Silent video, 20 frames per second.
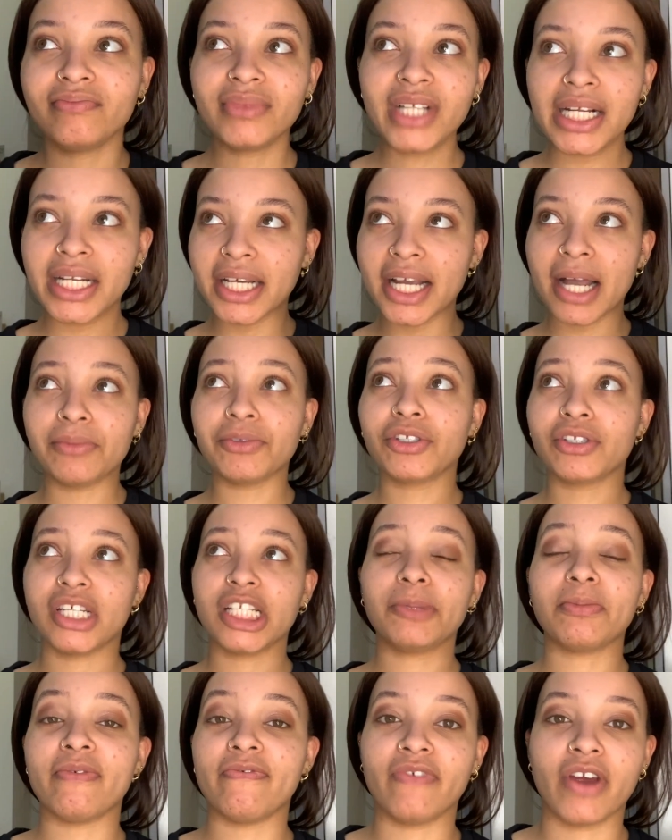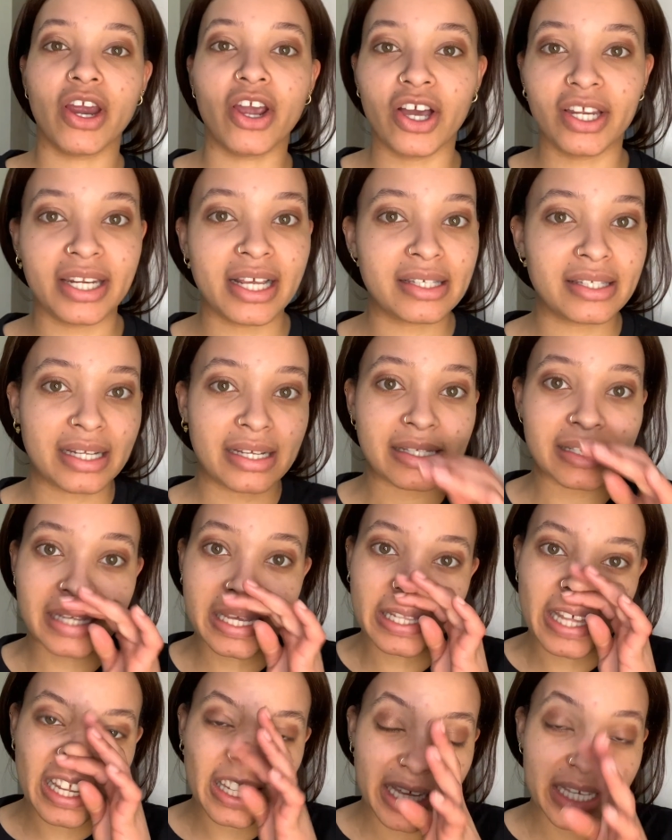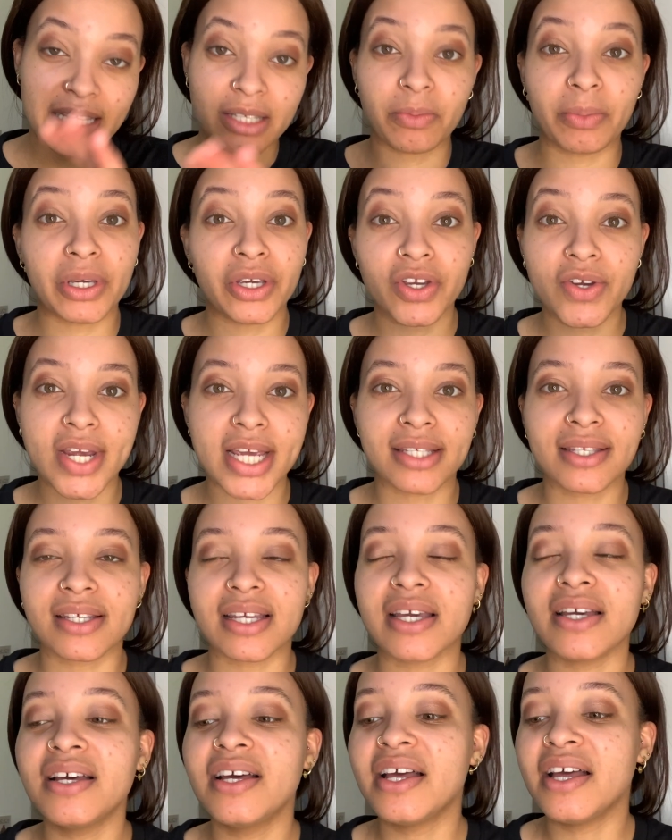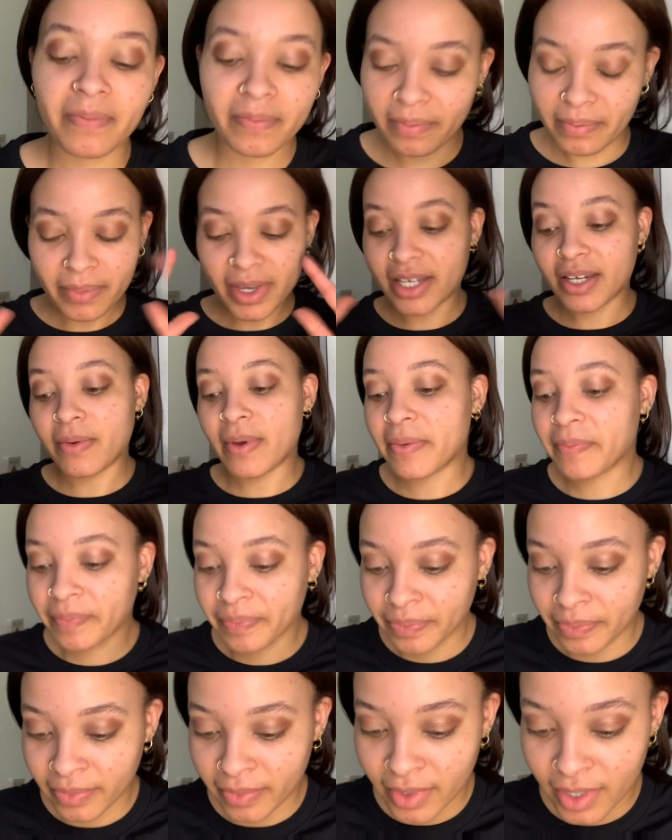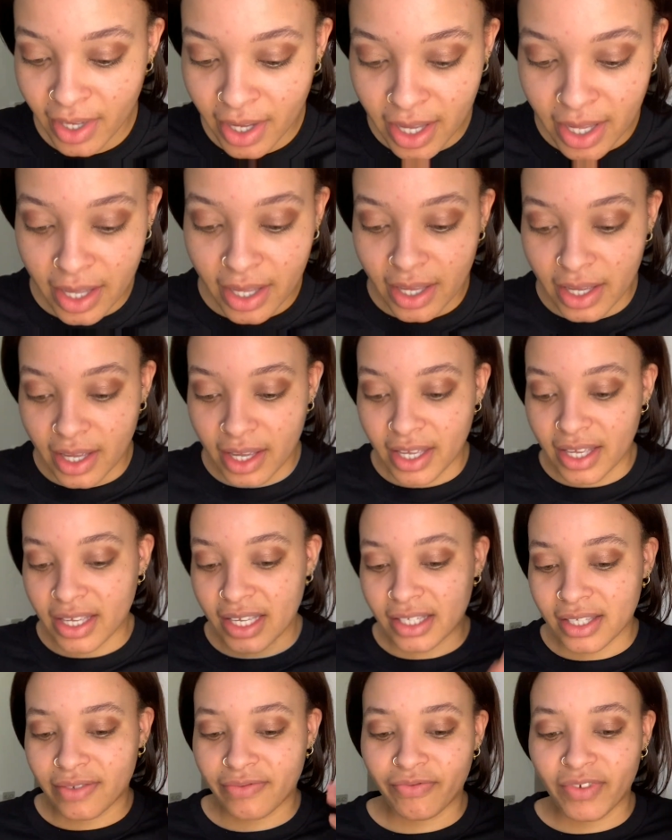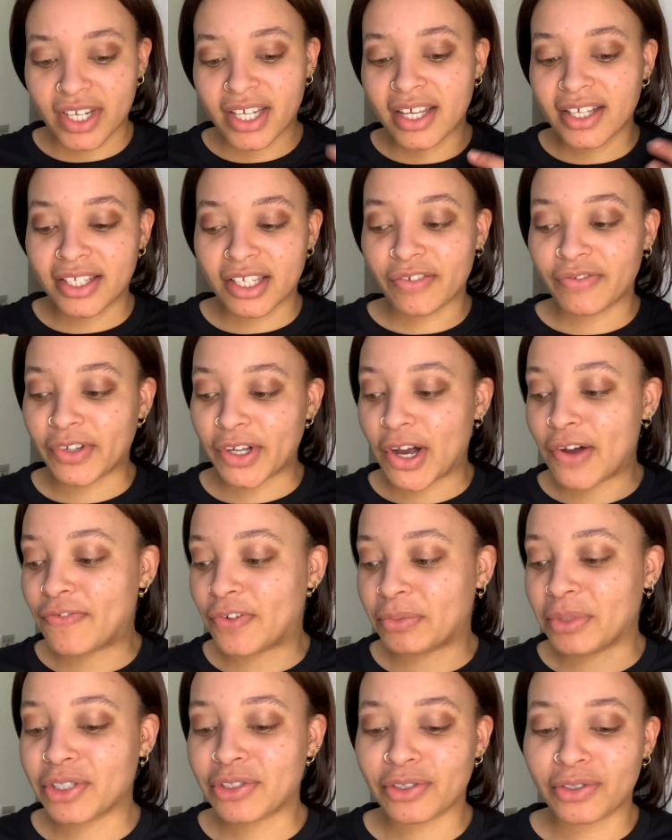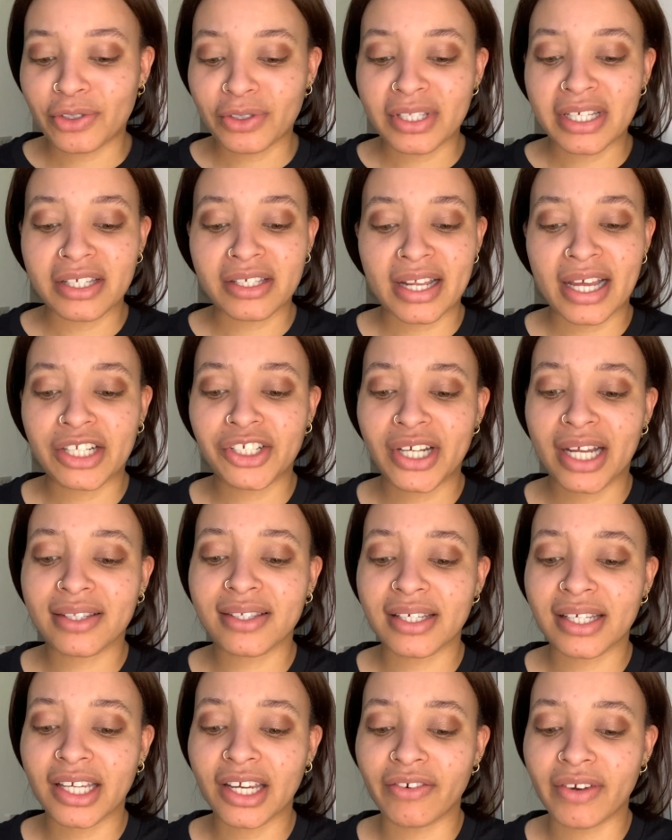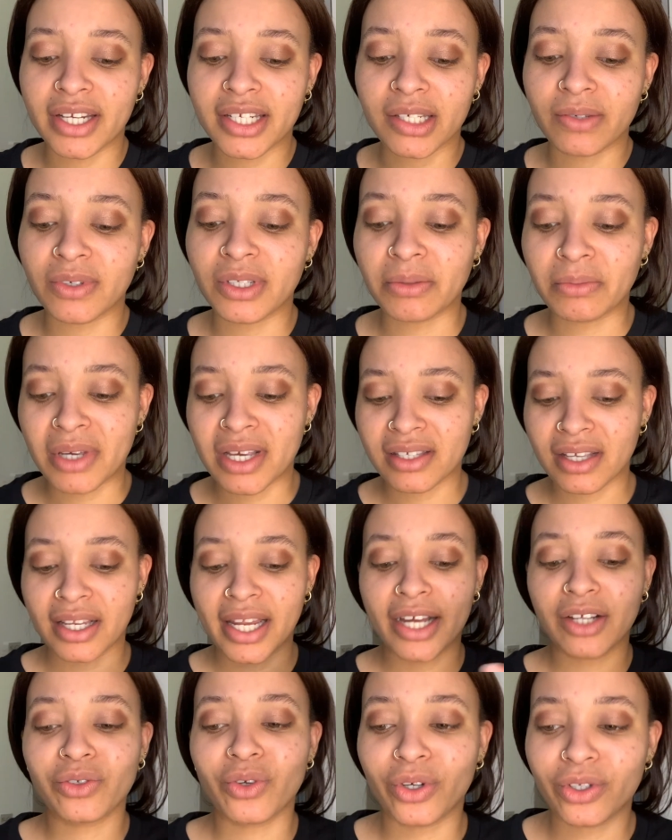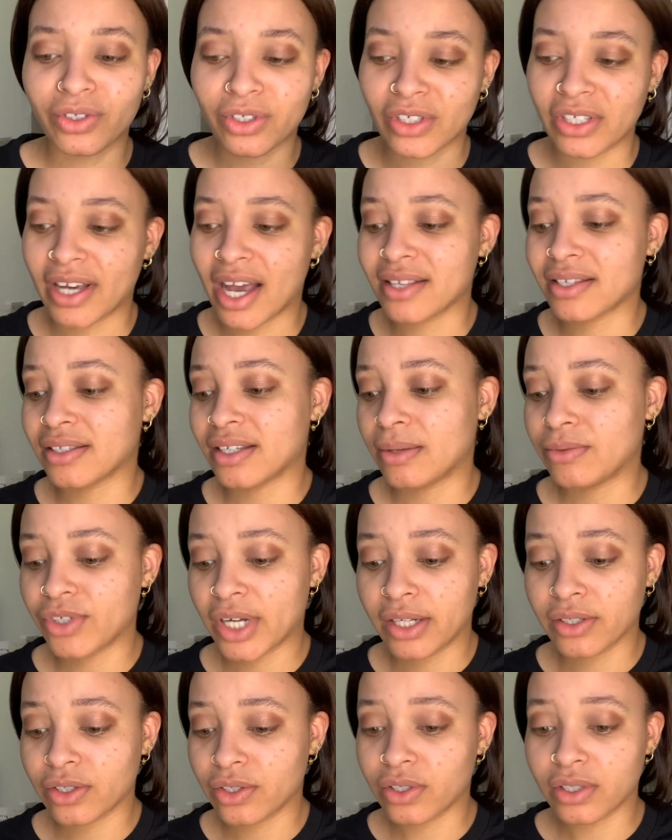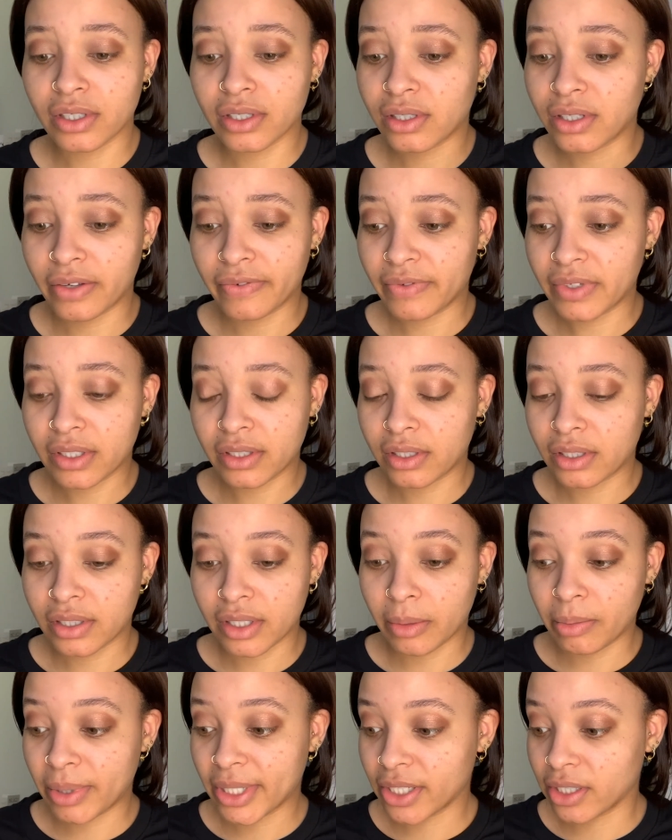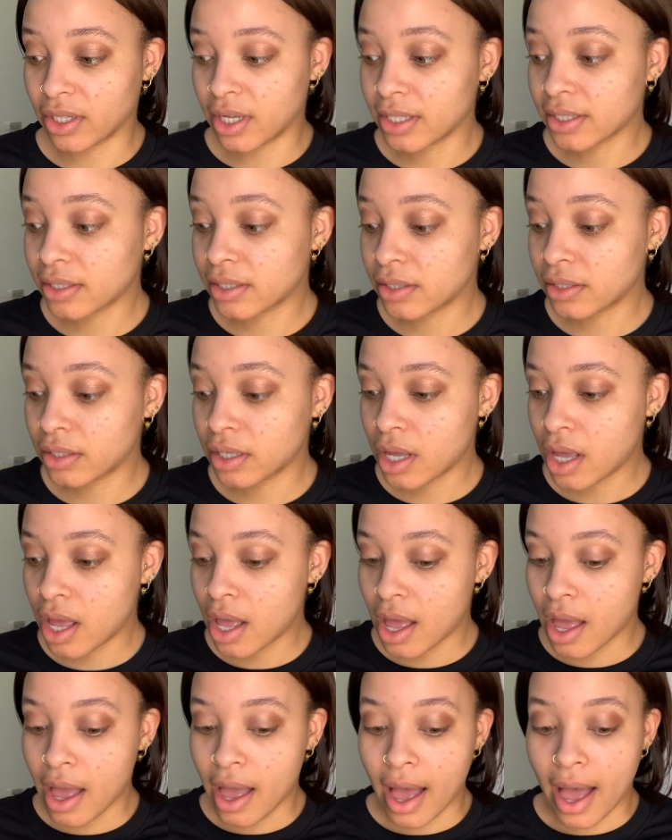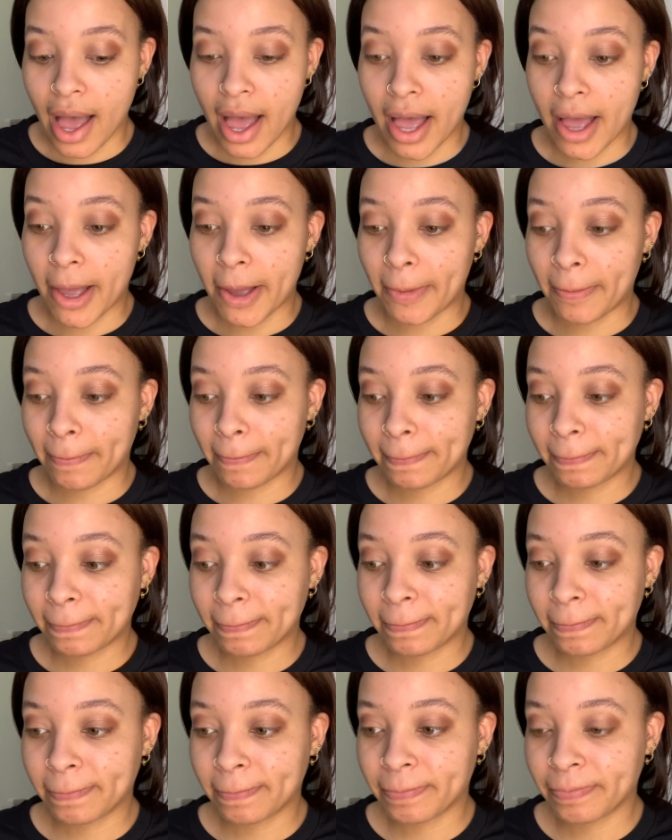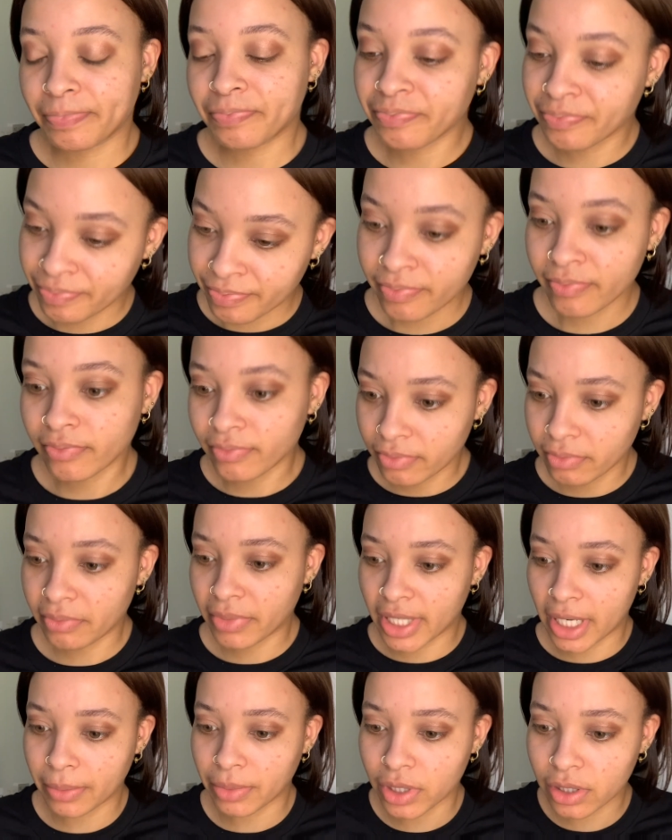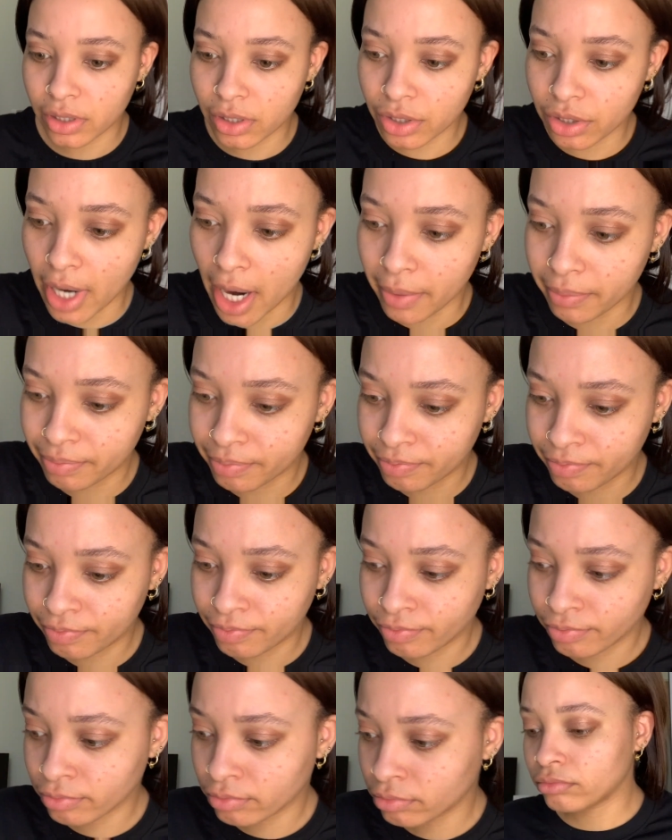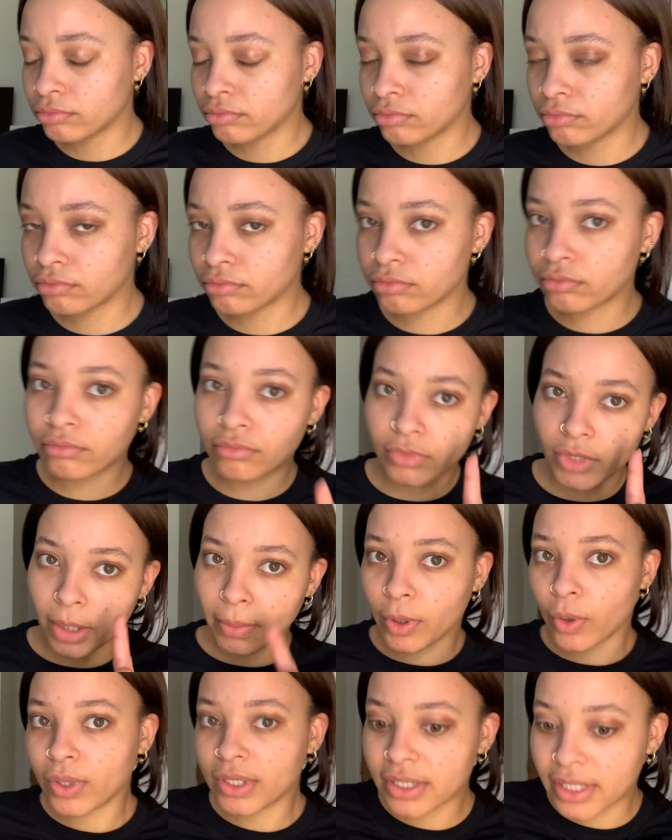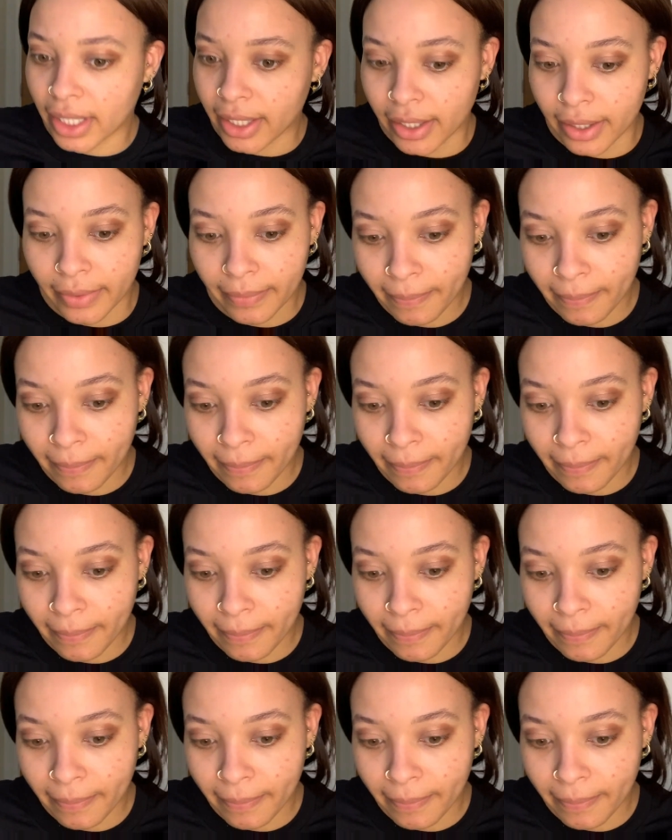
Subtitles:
Like, I'm just going to be very honest and say that, like, it's been crazy. Anyway, it's really difficult for me to do these like chatty get ready with me and like talk to you guys as I'm trying to do this stuff. It's a bit nuts, but I'm going to try. Give me 1 second.